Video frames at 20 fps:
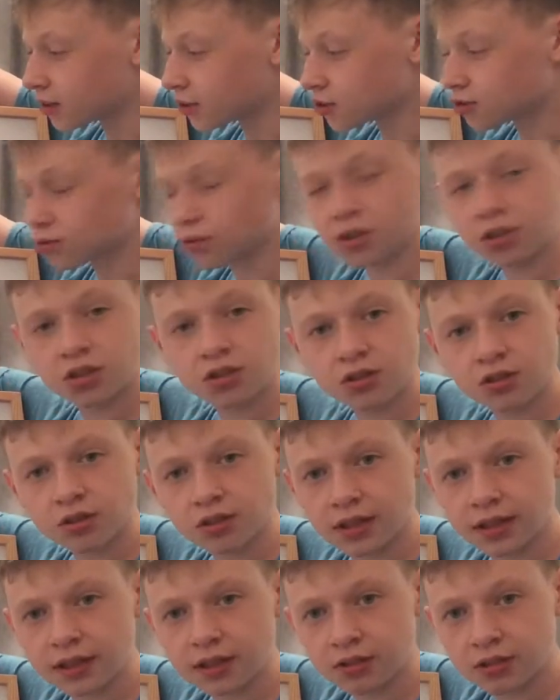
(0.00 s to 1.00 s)
struts
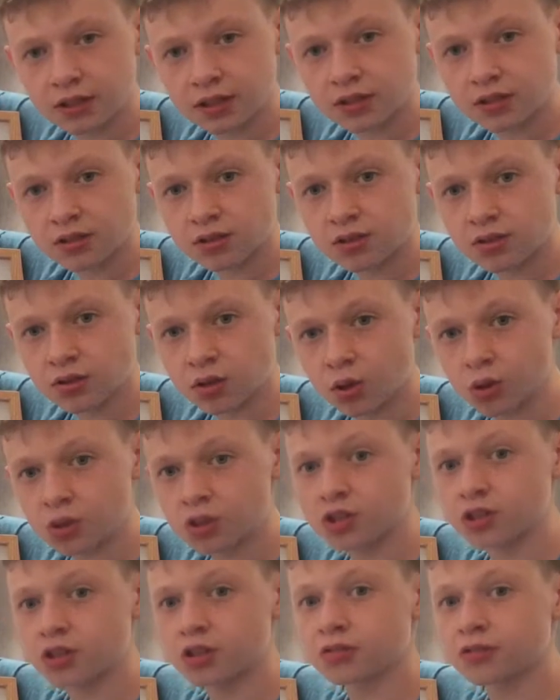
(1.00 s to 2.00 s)
increase
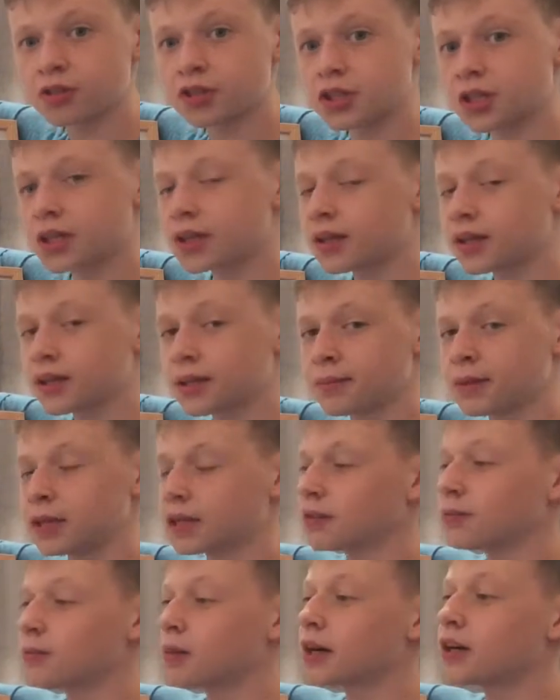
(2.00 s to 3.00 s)
torsional rigidity,
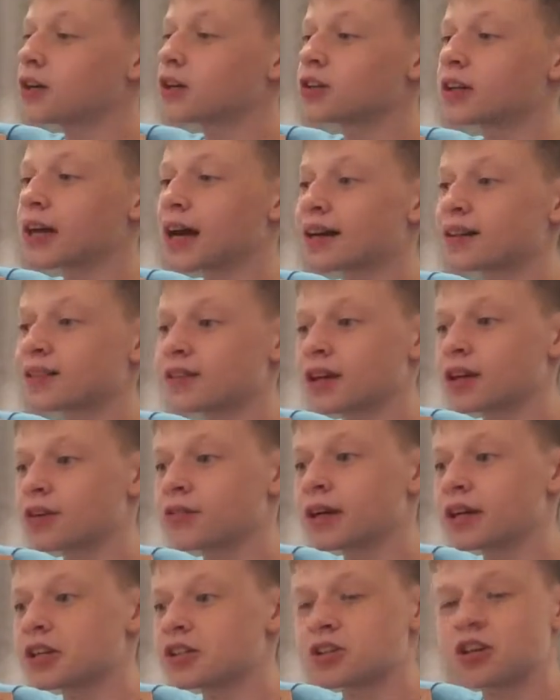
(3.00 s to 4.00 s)
meaning when under
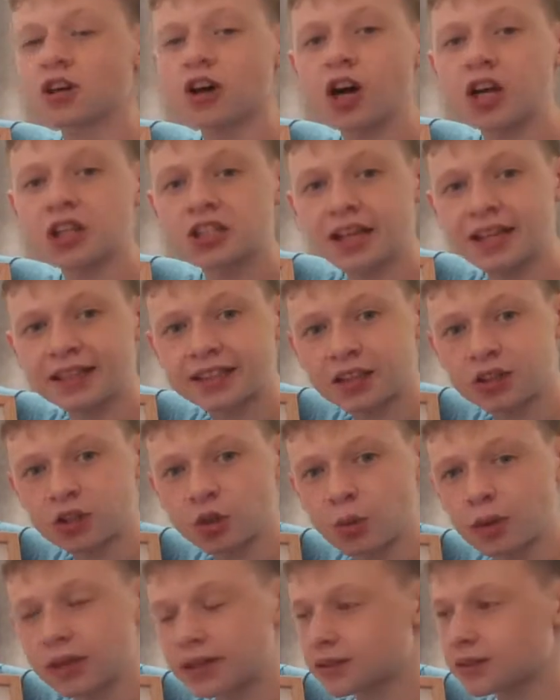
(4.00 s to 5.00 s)
acceleration cars like to
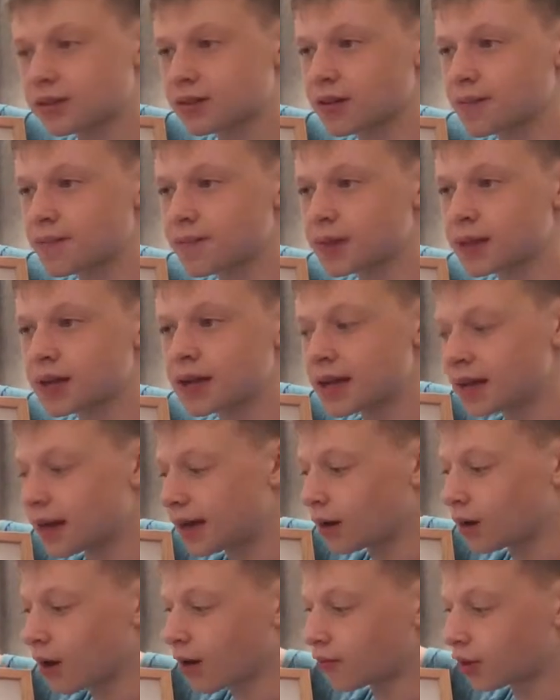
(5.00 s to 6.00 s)
twist.
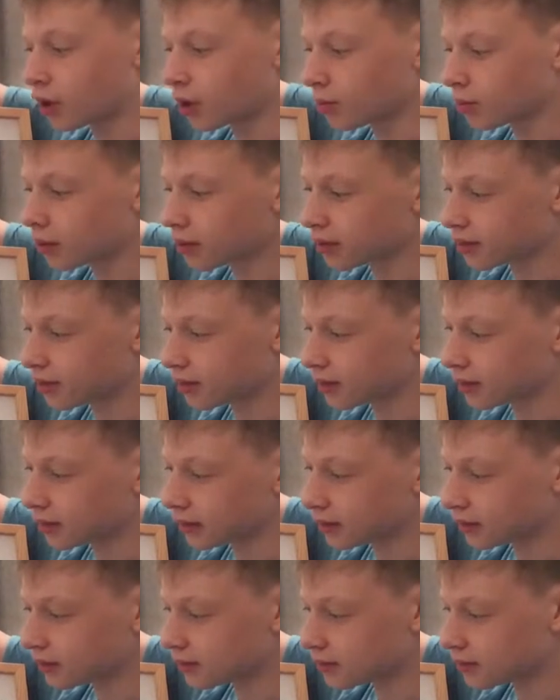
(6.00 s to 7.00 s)
However, with
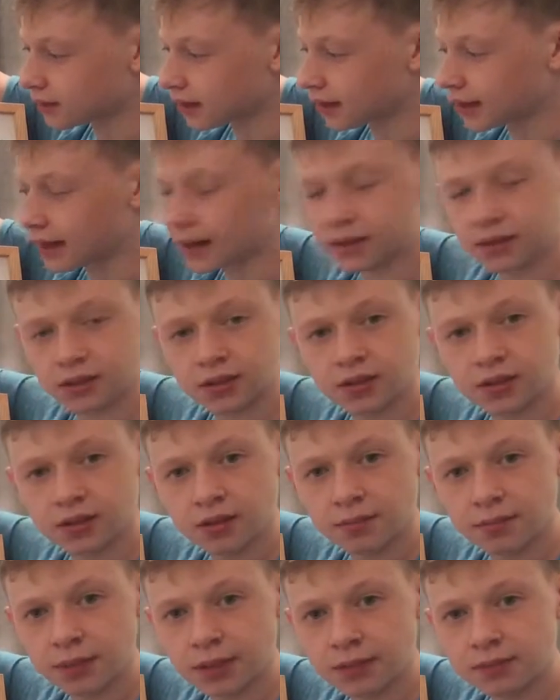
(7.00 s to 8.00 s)
these diagonal
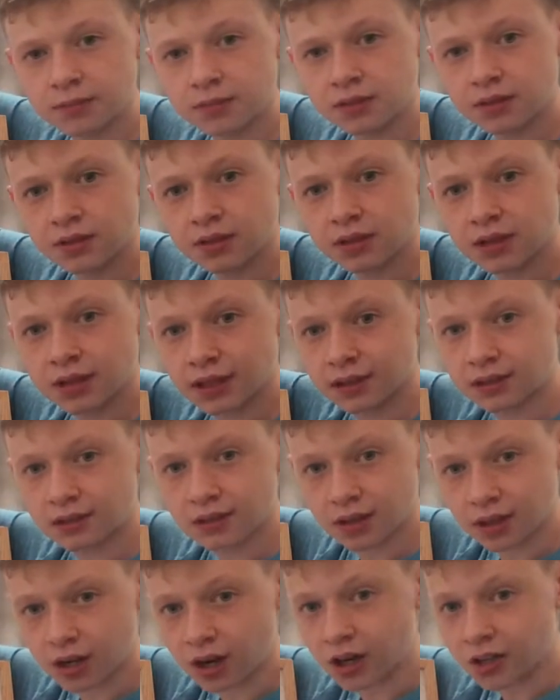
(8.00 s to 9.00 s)
beams,
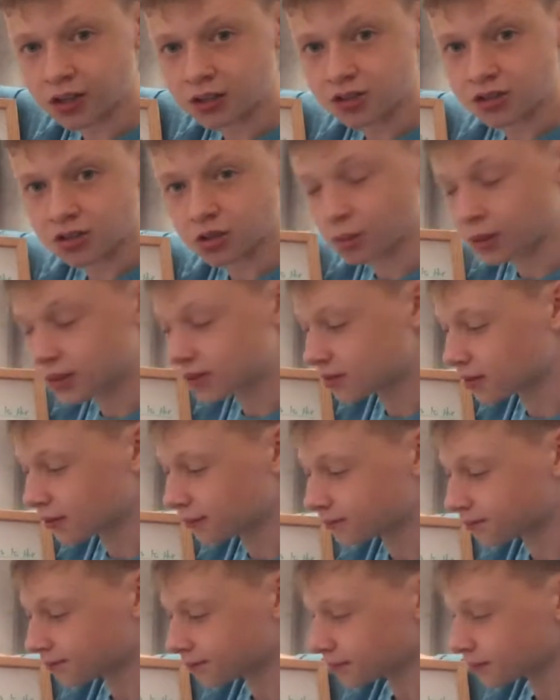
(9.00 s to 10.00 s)
the car doesn't twist.
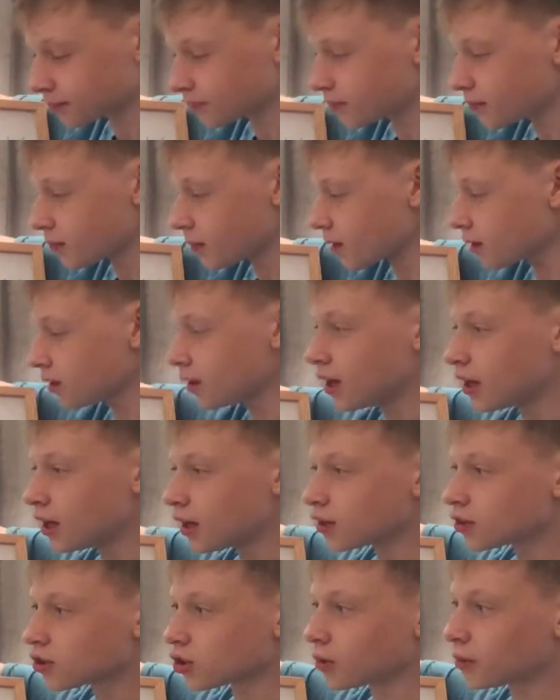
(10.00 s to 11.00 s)

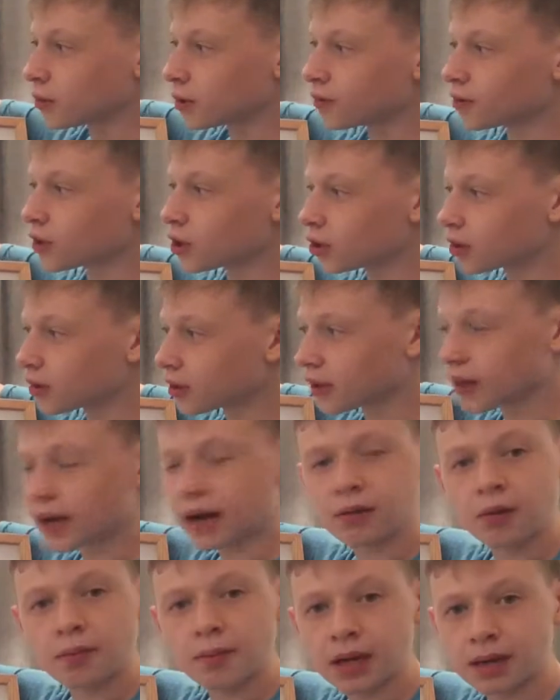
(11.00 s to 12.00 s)
So moving on to
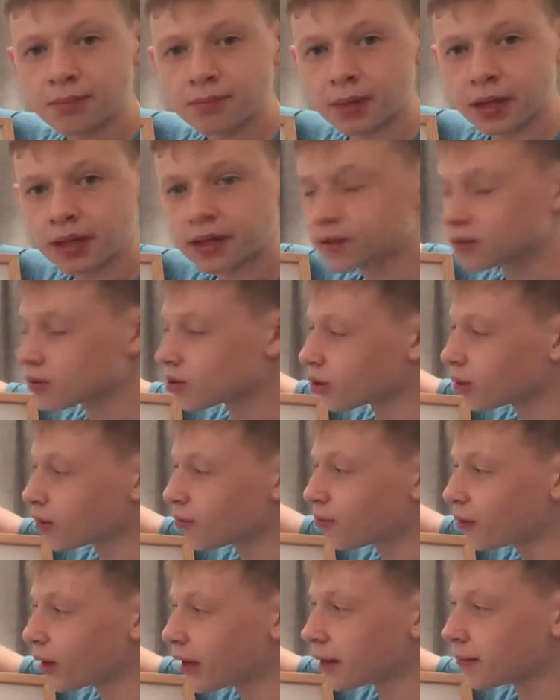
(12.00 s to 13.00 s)
our main bit. So the
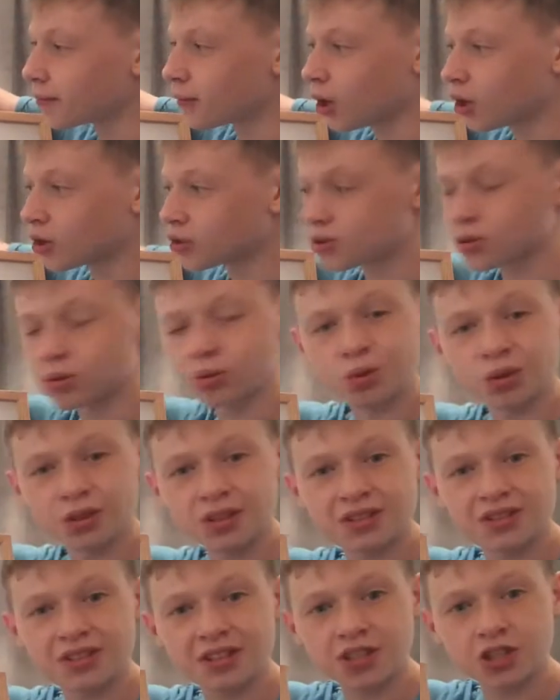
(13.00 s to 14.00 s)
frame, also known
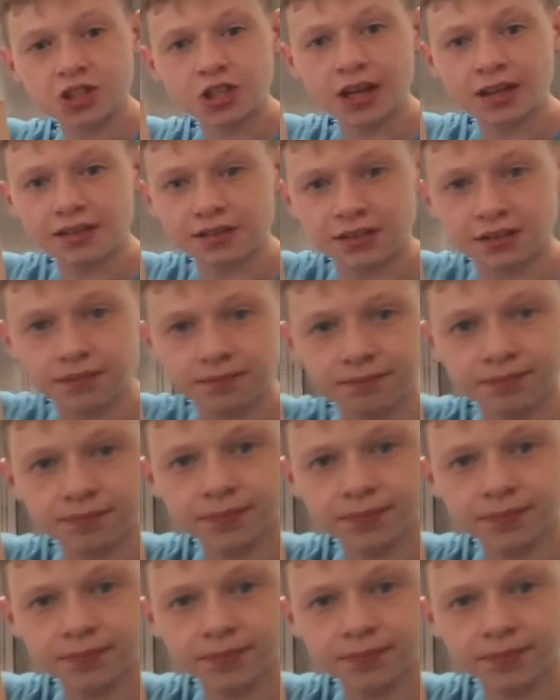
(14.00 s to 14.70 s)
as the chassis.